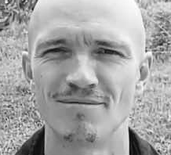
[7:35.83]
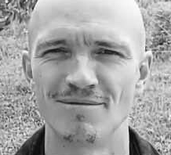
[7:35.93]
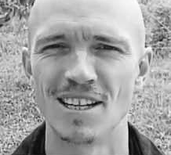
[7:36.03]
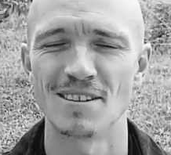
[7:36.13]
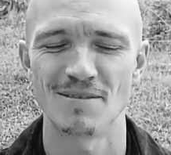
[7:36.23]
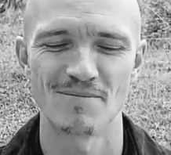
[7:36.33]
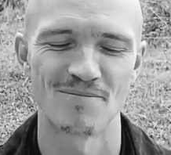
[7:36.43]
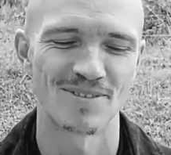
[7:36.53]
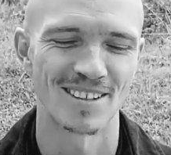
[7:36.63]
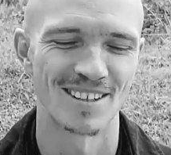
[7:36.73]
No?
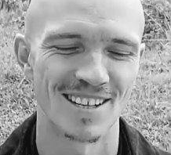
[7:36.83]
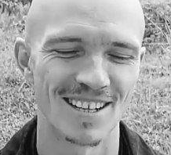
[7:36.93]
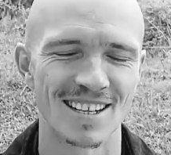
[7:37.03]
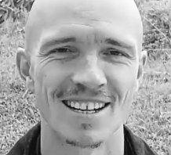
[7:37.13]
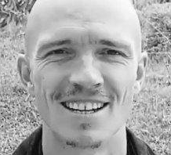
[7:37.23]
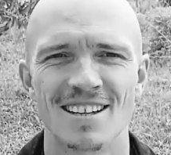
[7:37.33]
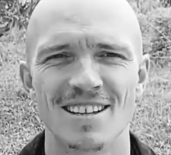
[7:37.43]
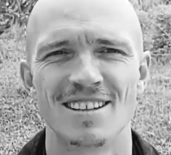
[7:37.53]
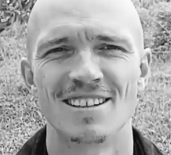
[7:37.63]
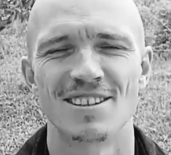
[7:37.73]
All right.
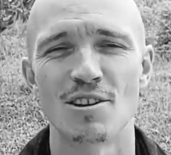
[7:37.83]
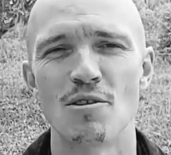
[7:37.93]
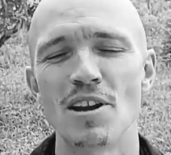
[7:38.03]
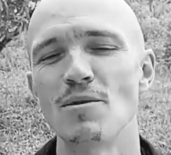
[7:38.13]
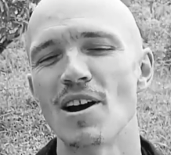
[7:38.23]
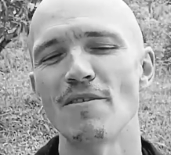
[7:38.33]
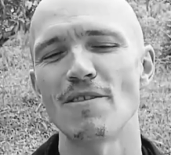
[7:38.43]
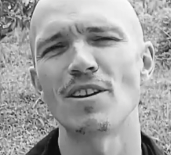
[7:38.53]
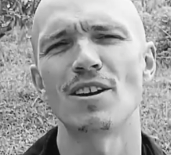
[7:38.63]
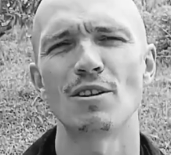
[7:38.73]
So anyway, I
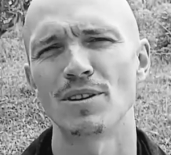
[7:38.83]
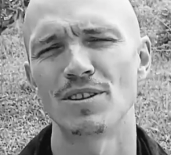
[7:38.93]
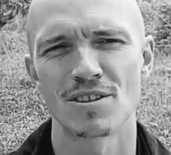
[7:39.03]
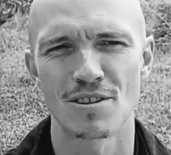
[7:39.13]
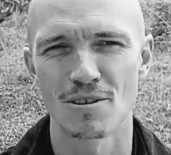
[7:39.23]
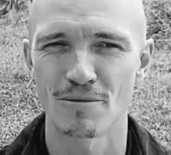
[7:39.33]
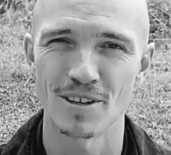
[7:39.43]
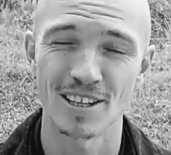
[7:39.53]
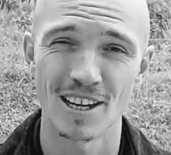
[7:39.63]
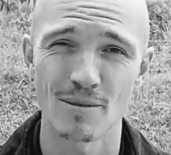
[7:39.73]
found out about this
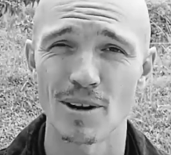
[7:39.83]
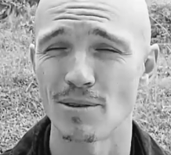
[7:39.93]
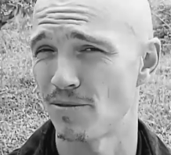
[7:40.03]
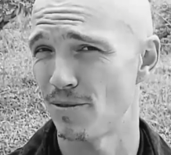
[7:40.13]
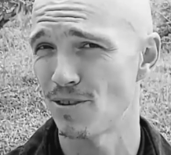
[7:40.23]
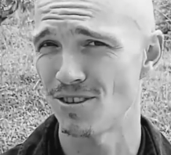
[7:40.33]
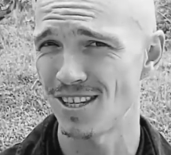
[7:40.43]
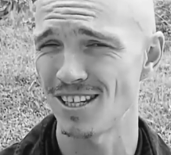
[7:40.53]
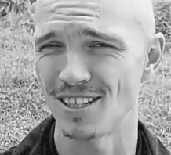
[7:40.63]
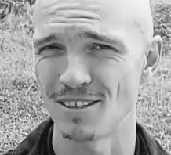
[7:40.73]
girlfriend again when I was
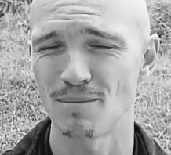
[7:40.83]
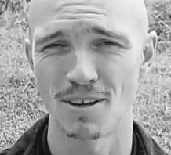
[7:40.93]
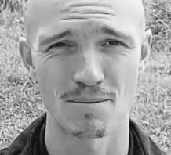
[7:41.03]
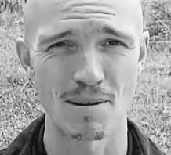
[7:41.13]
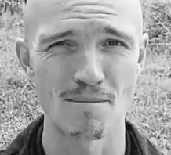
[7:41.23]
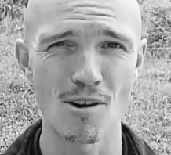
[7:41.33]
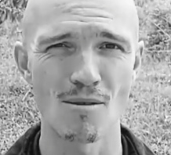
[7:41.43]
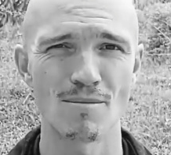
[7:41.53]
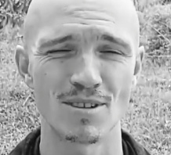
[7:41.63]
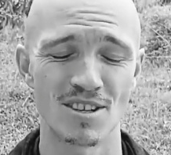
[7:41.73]
13 because my
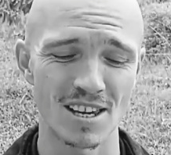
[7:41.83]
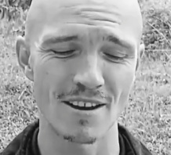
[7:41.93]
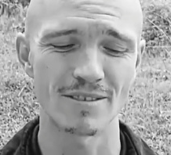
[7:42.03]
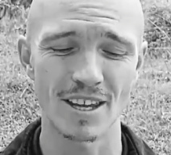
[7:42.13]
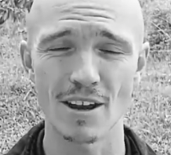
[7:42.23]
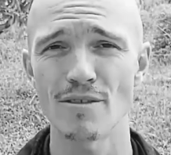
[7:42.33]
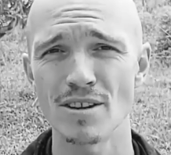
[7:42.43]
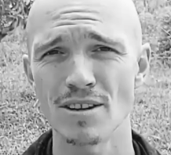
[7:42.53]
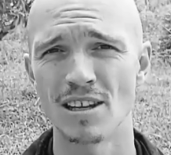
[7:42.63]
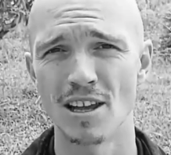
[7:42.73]
mom saved
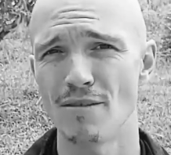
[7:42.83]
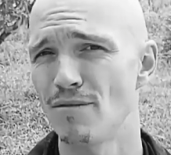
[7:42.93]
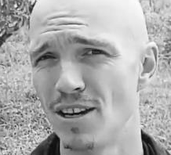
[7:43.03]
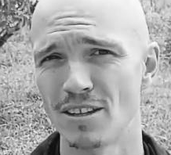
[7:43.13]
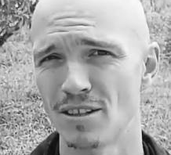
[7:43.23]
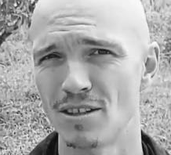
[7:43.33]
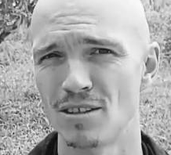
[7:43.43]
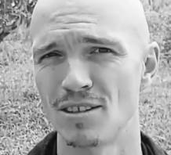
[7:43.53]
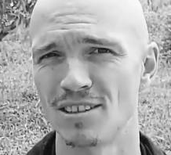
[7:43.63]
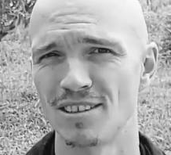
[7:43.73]
every love
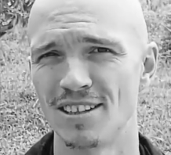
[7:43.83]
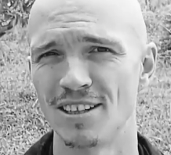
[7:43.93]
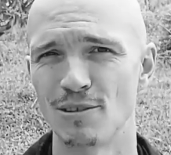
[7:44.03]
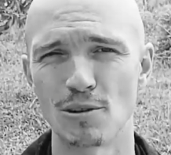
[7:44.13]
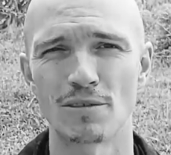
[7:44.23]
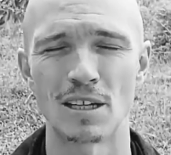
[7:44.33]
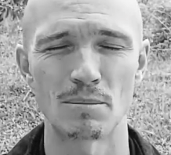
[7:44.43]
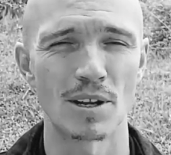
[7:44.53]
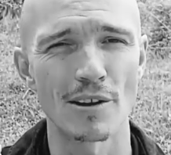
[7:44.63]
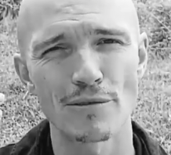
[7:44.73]
letter and all of
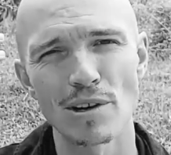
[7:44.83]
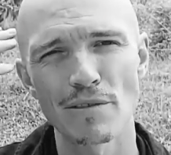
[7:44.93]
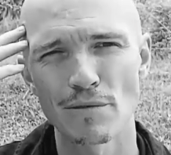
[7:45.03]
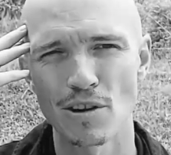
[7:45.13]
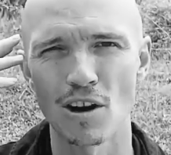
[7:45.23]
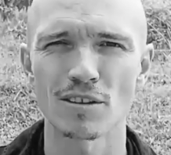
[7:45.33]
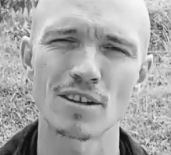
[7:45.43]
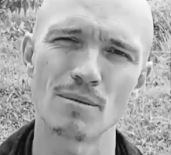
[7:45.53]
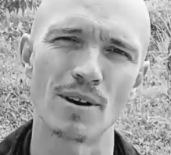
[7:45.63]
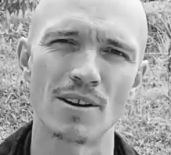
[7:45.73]
that. But I've already
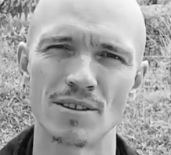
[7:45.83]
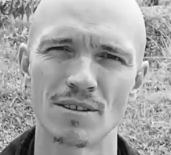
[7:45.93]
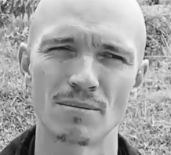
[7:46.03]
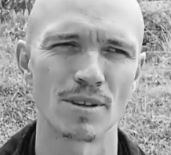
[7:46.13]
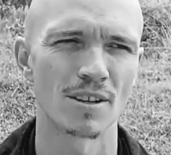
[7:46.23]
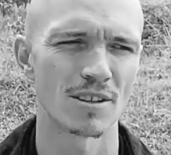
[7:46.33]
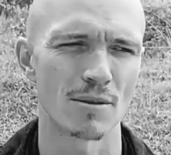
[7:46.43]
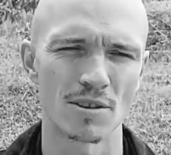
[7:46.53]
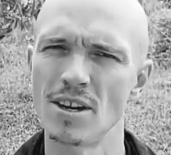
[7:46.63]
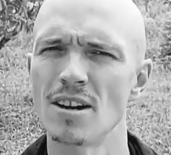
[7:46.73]
forgotten about it
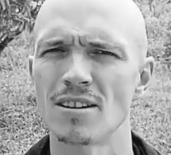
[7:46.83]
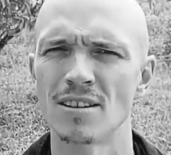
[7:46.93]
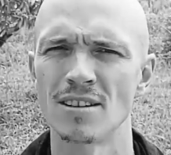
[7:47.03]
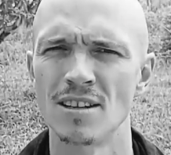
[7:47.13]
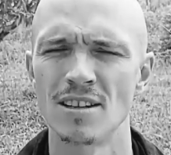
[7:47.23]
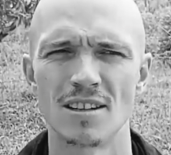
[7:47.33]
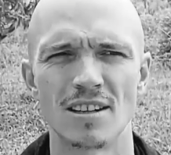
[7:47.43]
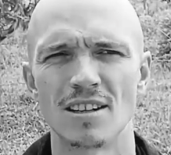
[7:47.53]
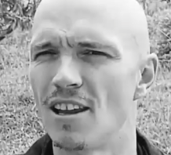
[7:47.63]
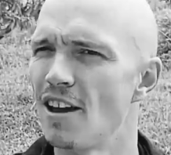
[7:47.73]
because I was young
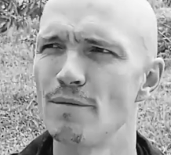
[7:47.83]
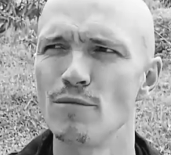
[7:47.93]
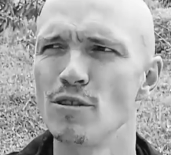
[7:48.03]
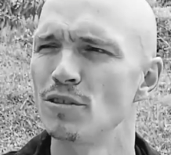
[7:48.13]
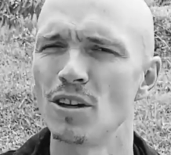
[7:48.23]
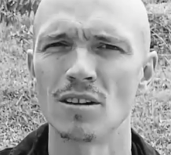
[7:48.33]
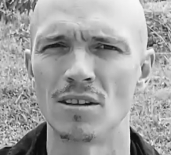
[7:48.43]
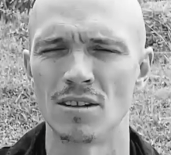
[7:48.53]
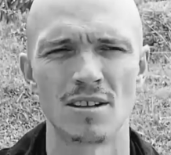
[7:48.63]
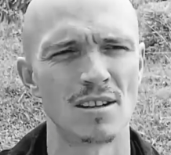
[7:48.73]
and life moved
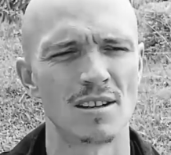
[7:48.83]
on.